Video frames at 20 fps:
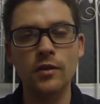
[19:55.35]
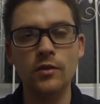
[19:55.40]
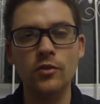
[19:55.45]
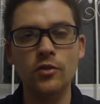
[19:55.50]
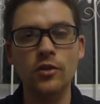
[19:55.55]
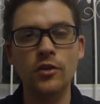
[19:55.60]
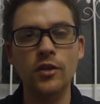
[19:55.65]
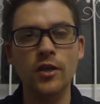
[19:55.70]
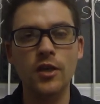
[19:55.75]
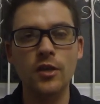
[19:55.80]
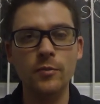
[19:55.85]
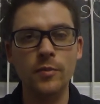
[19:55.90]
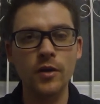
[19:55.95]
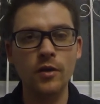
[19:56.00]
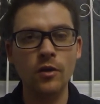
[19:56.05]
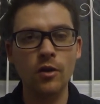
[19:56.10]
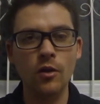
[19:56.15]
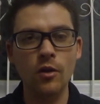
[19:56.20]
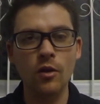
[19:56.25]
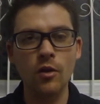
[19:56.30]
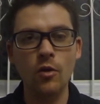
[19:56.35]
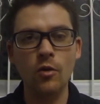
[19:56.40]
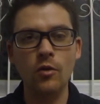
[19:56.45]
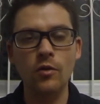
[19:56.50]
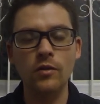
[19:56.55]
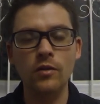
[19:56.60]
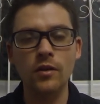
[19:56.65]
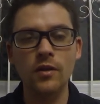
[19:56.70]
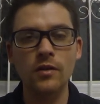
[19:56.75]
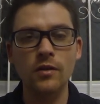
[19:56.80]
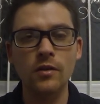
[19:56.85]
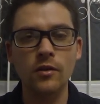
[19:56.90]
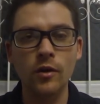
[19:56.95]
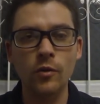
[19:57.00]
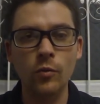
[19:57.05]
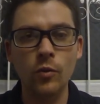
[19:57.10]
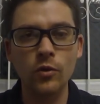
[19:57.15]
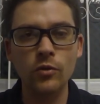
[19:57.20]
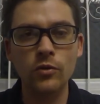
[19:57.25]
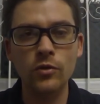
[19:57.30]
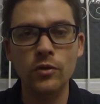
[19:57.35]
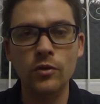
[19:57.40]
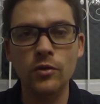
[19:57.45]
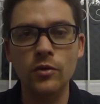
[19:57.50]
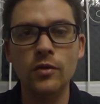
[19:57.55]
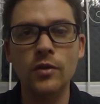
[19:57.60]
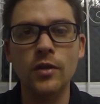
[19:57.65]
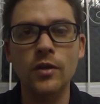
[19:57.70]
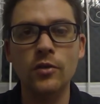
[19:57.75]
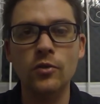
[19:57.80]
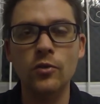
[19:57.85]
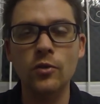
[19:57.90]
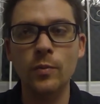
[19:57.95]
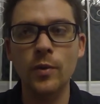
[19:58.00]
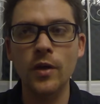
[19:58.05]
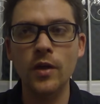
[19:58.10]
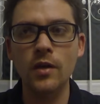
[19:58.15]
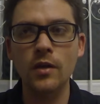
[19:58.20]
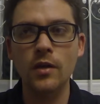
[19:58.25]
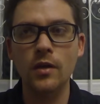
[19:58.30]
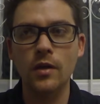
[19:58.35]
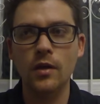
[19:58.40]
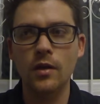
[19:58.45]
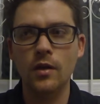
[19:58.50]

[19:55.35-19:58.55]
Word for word: turned out to be a lot longer than I wanted it to be